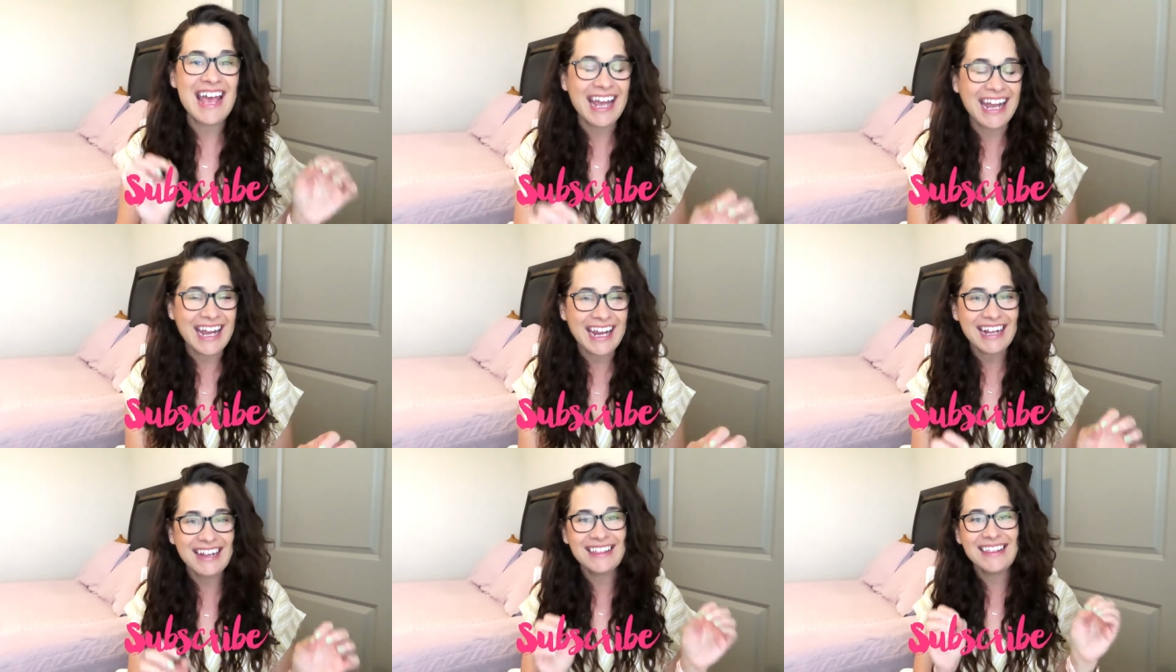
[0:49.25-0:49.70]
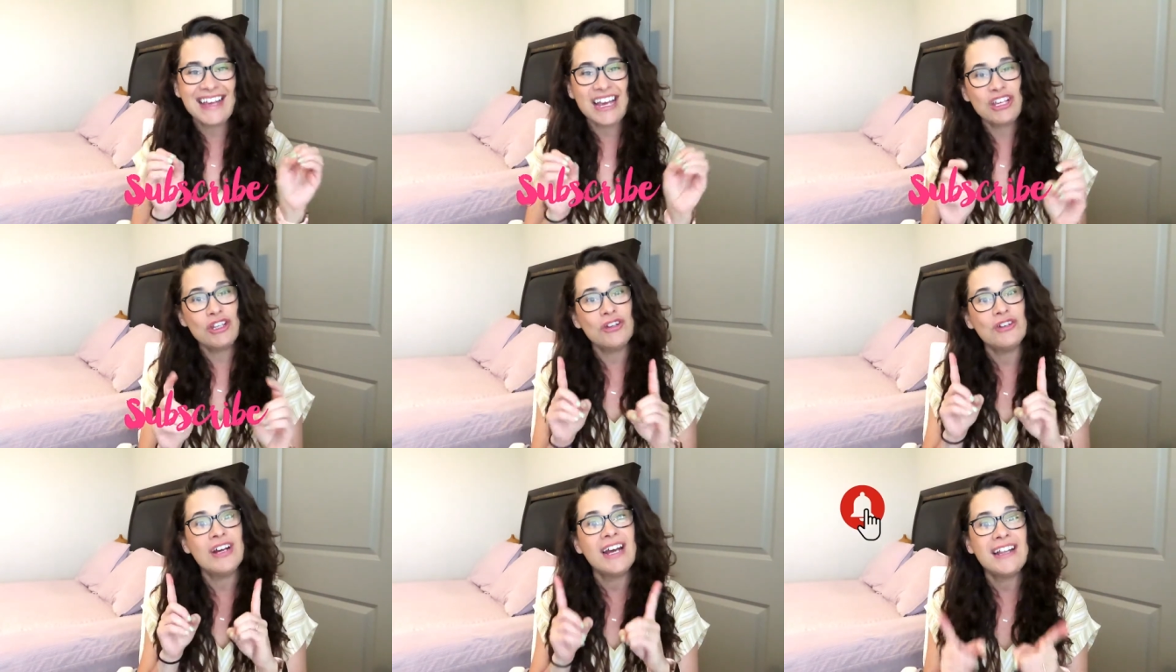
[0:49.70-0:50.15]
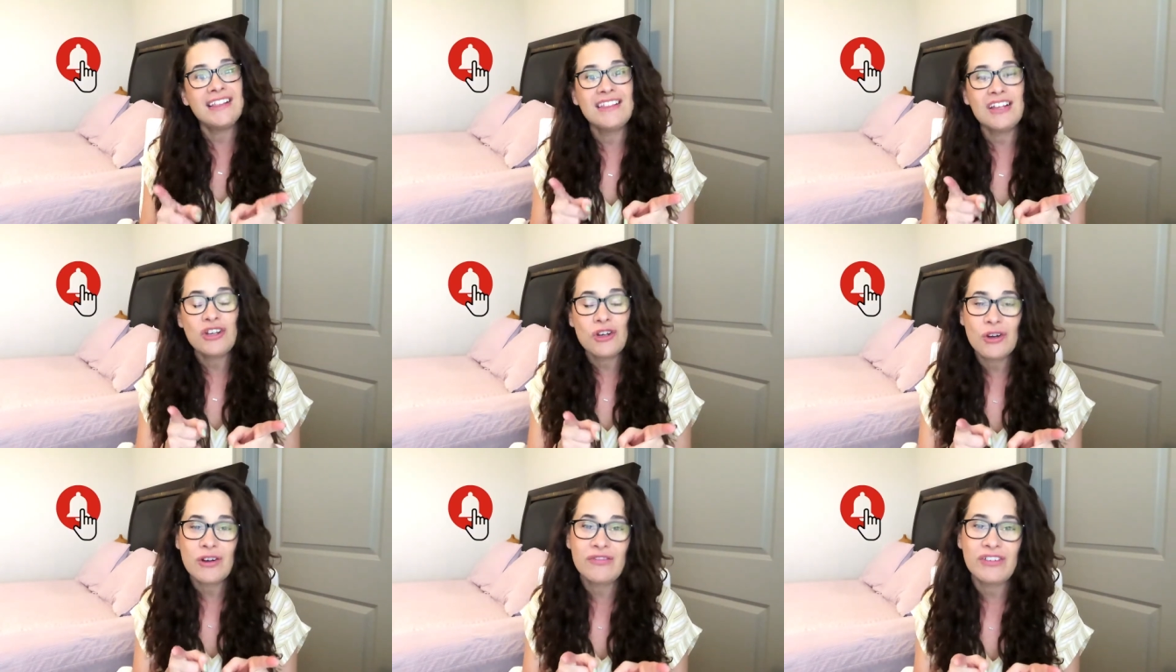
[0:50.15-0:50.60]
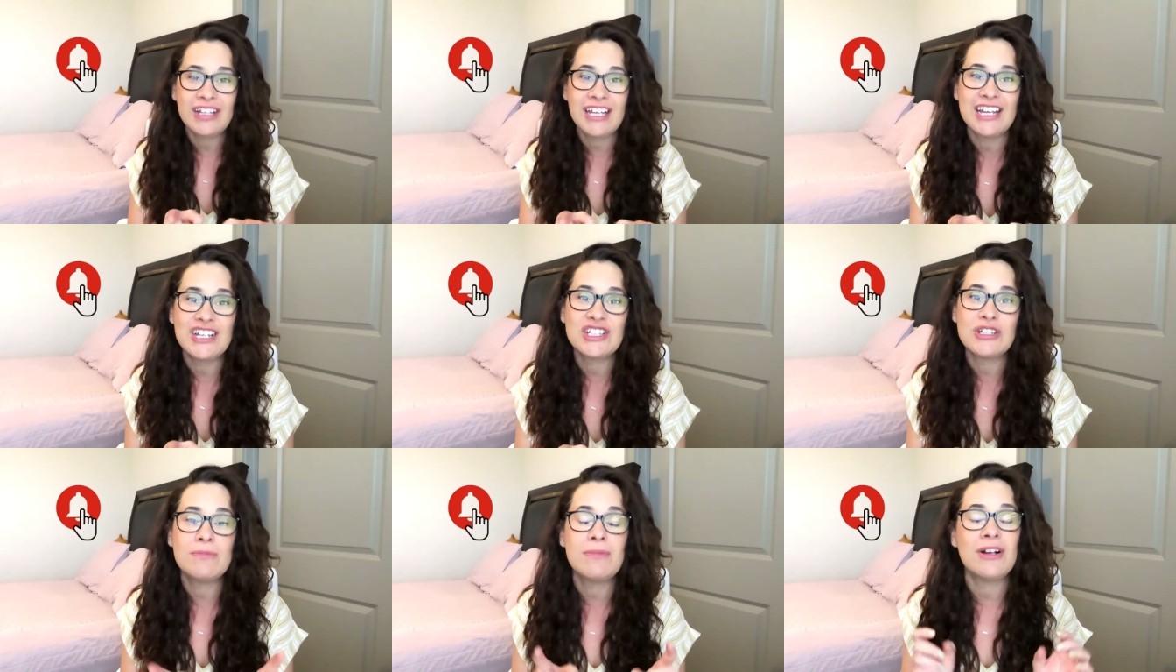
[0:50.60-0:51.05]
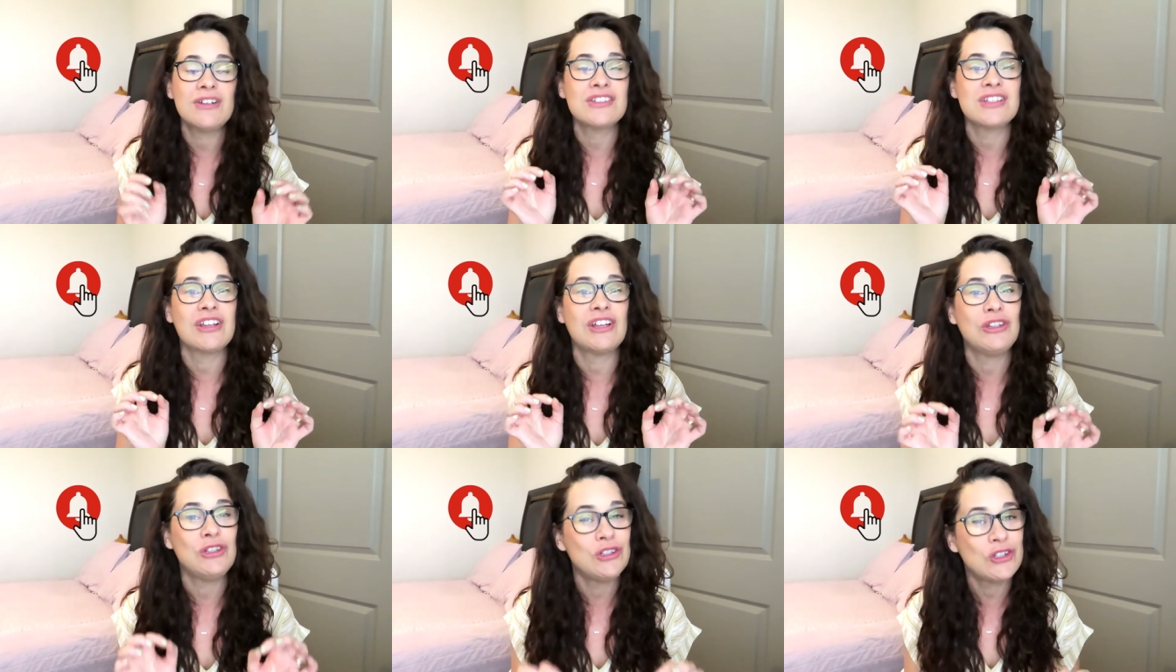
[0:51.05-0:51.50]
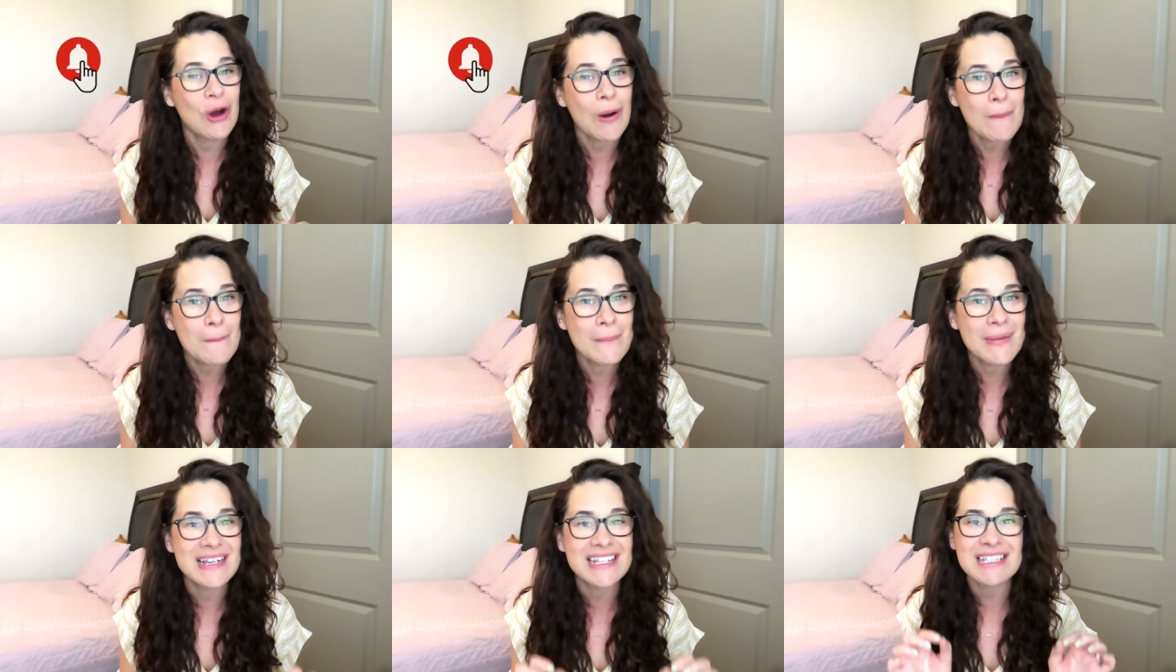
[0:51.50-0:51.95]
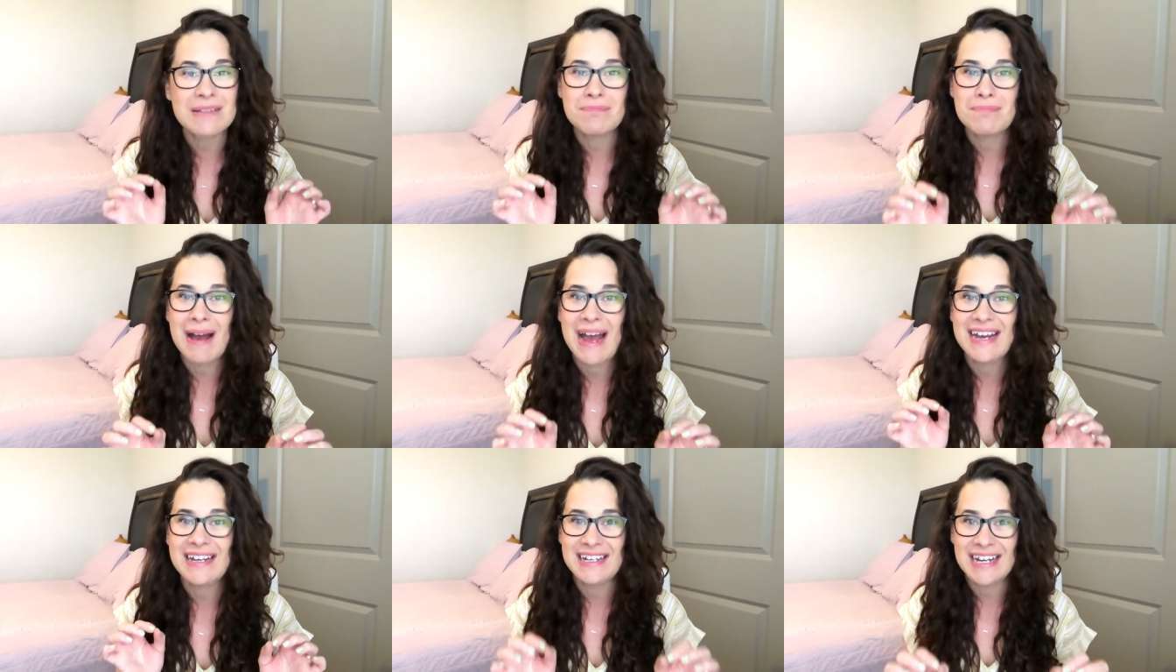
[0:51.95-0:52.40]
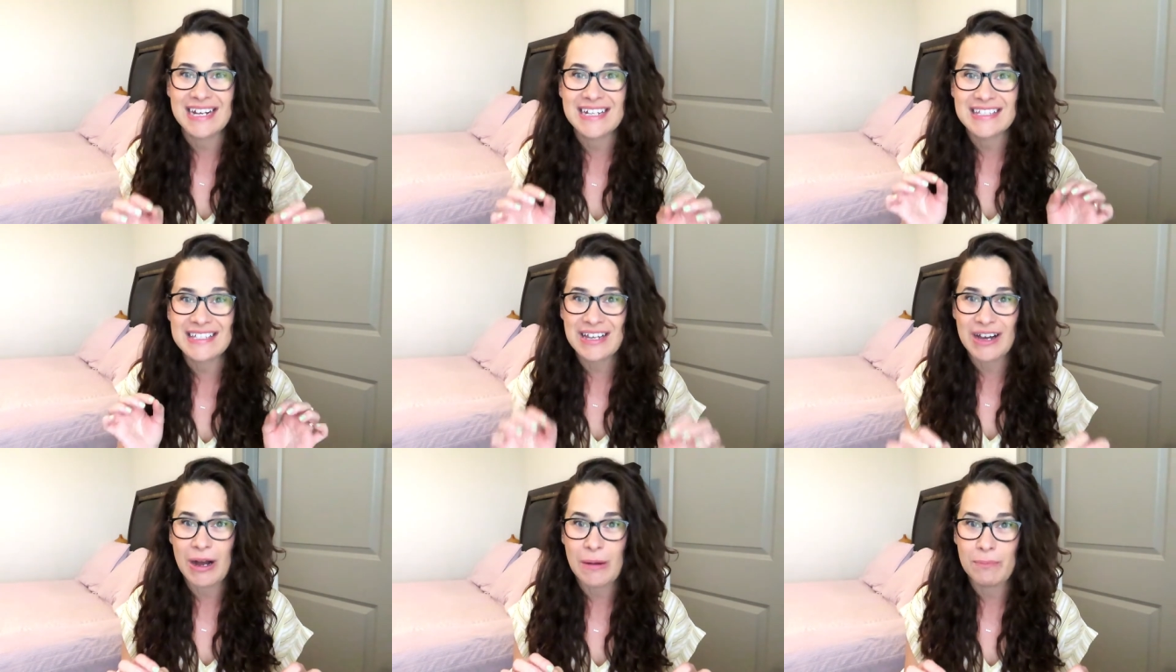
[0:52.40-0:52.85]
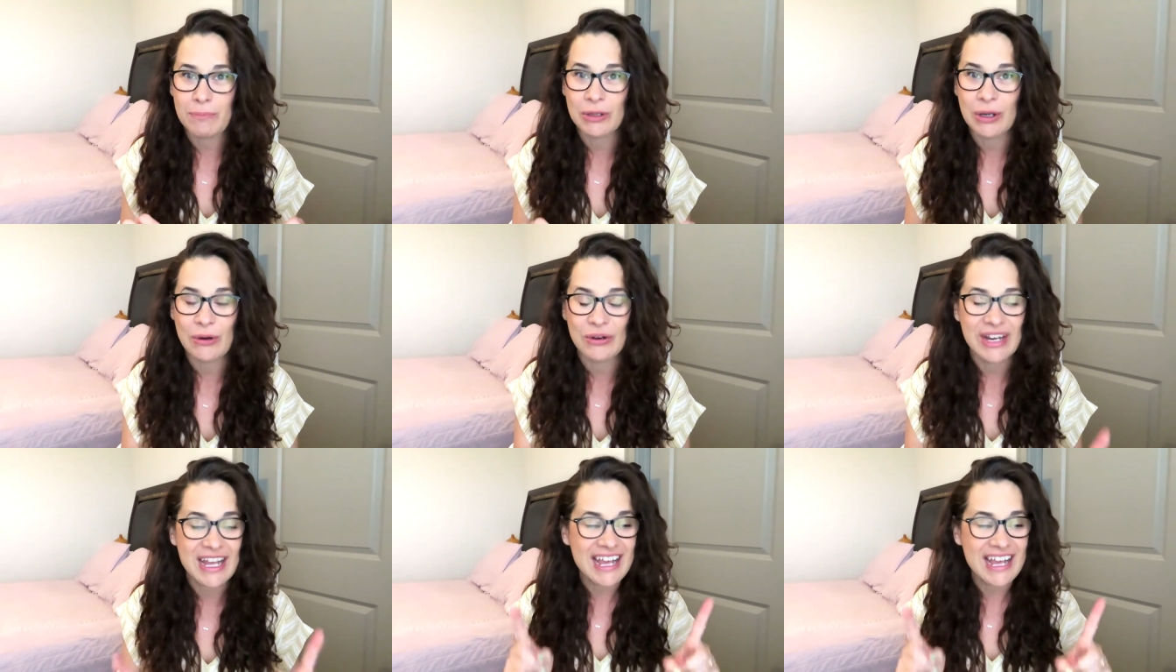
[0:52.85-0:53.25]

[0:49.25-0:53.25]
and that you hit the notification bell so that you don't miss my next upload.